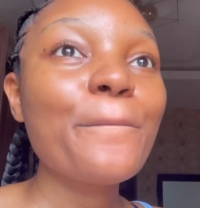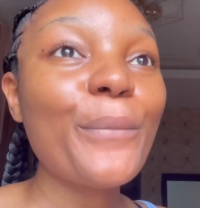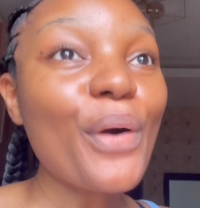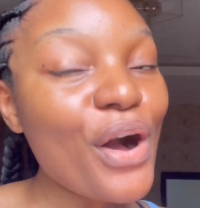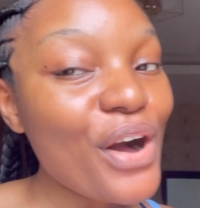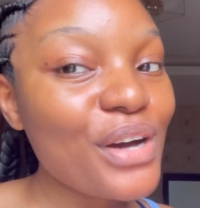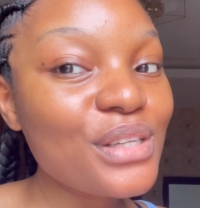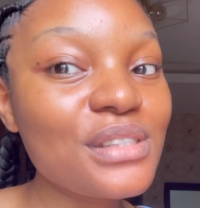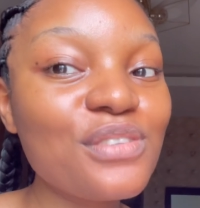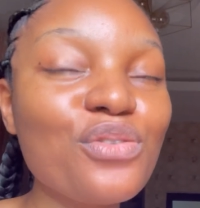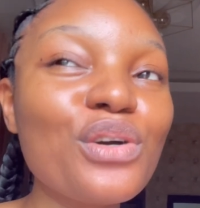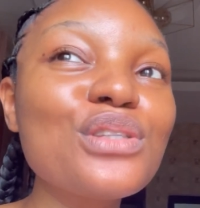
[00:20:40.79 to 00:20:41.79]
But
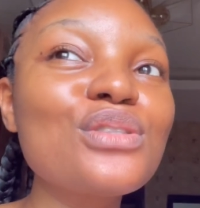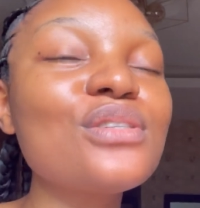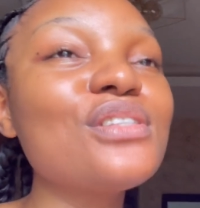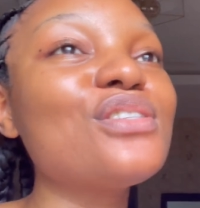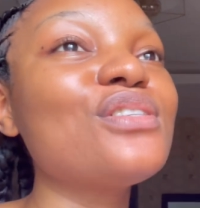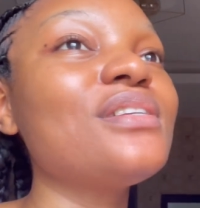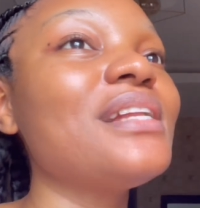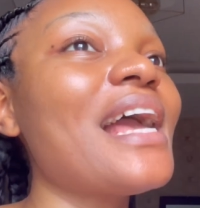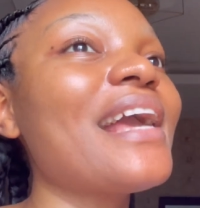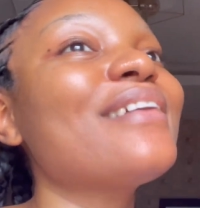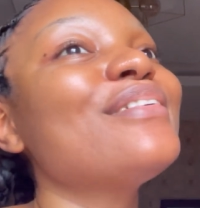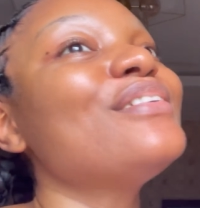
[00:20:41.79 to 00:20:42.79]
if you want to do the
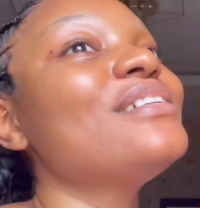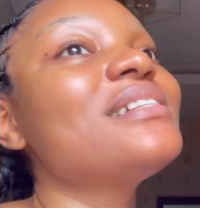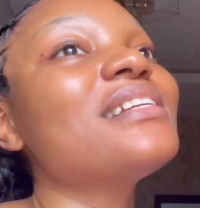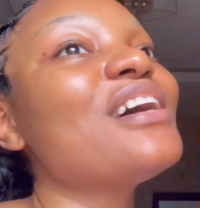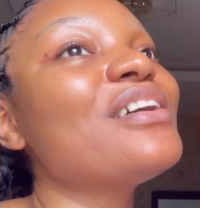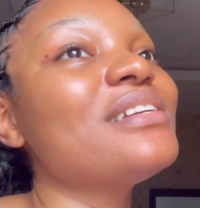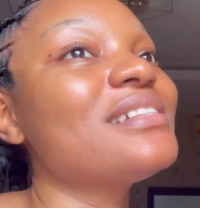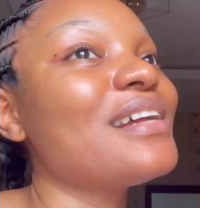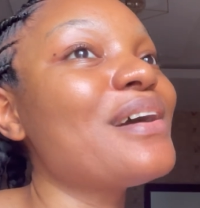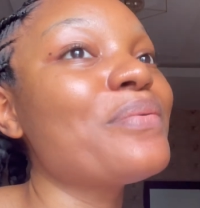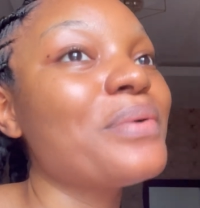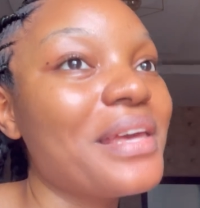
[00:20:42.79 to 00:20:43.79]
like
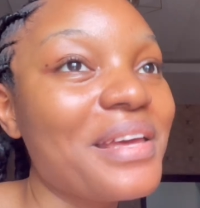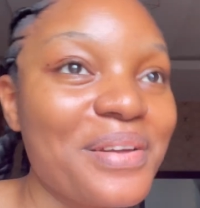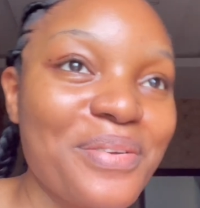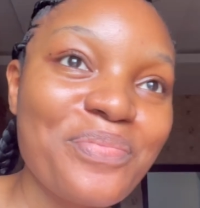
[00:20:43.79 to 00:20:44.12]
original way,